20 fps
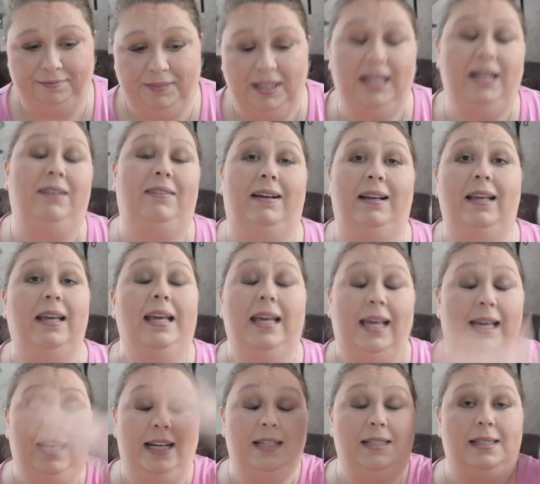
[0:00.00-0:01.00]
Anyway,
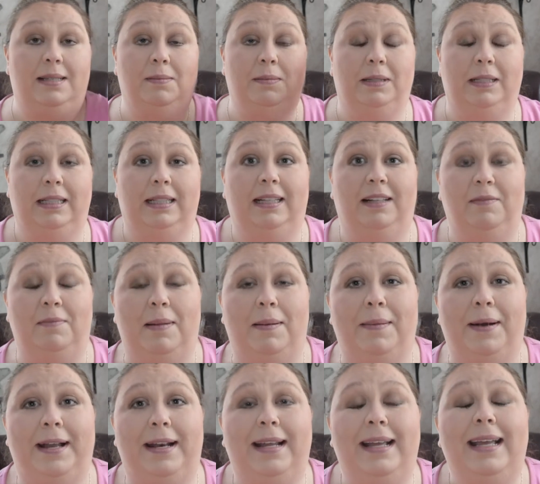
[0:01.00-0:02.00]
it just completely left my
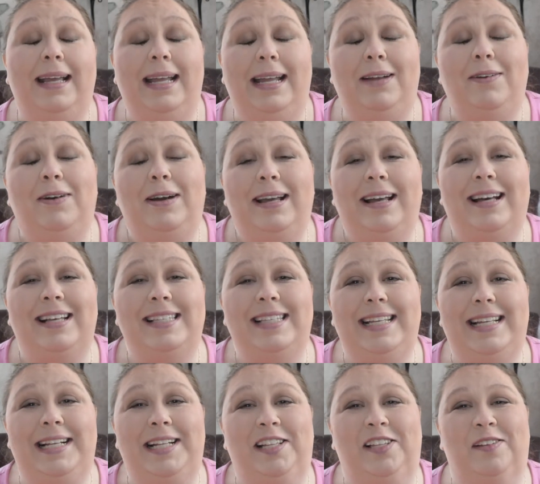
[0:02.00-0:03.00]
mind. Anyway, I'll
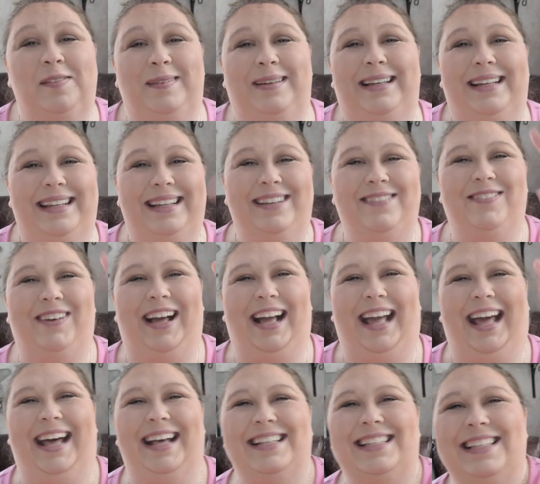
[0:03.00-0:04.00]
see you in a little bit. Bye,
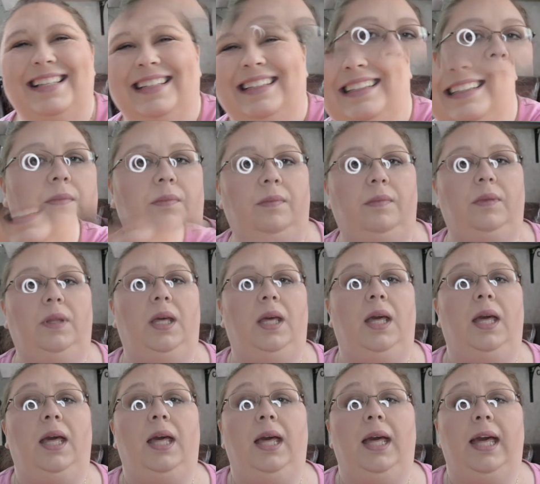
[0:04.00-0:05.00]
guys.
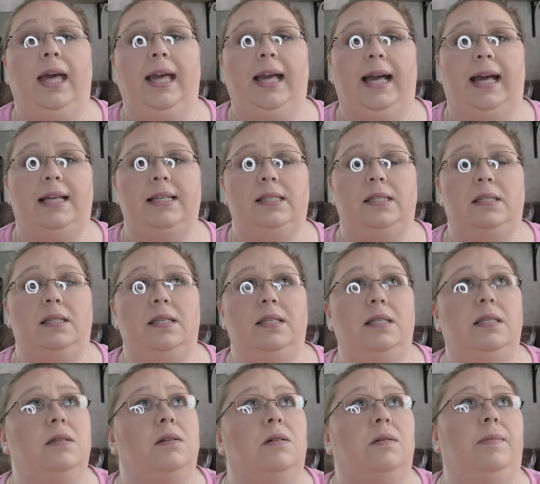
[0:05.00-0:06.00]
Hey guys, this
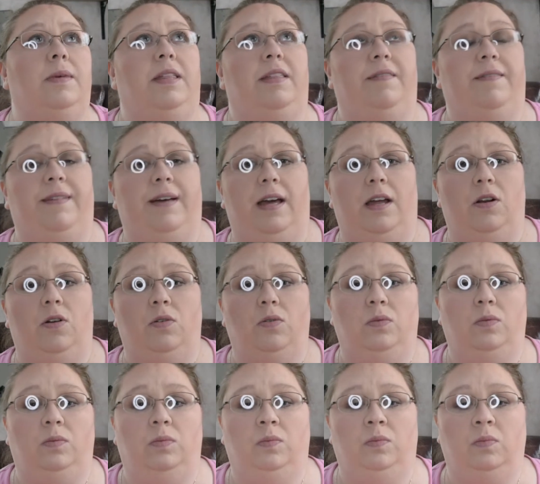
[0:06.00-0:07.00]
is going to be the
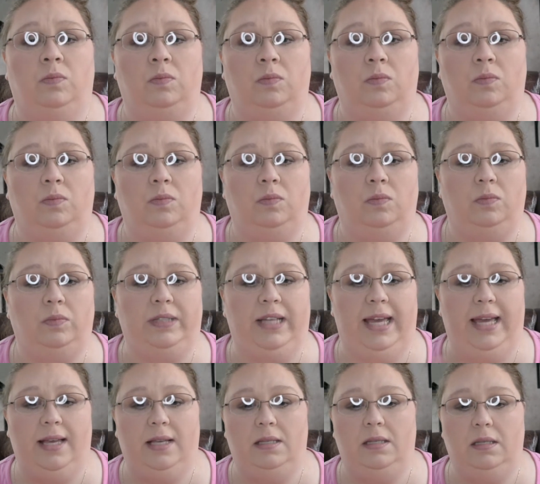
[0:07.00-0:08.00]
final
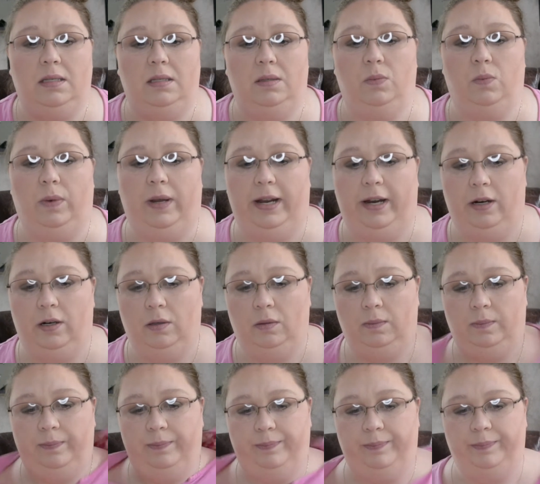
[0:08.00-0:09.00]
test where
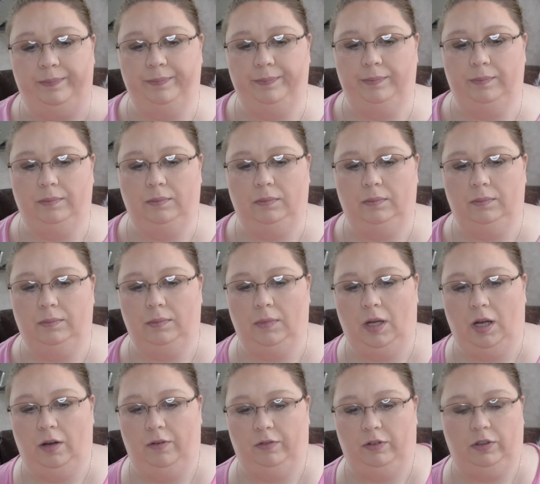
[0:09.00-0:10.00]

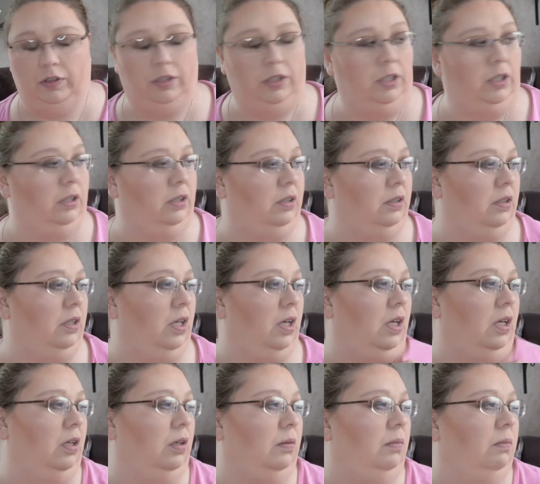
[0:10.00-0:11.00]
overlook
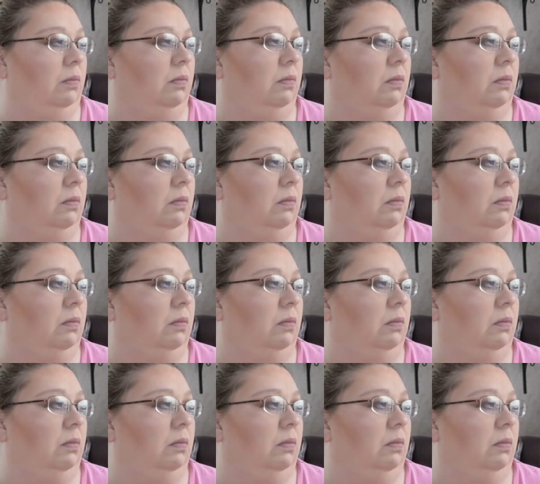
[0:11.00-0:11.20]
um,